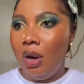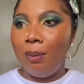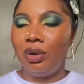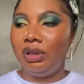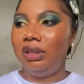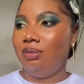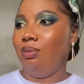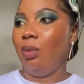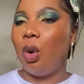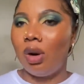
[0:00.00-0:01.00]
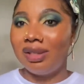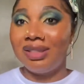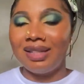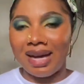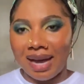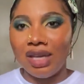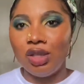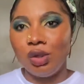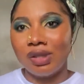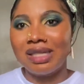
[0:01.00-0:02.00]
But the more
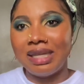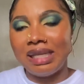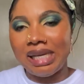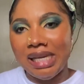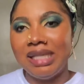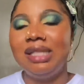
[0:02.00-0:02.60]
drying your skin is,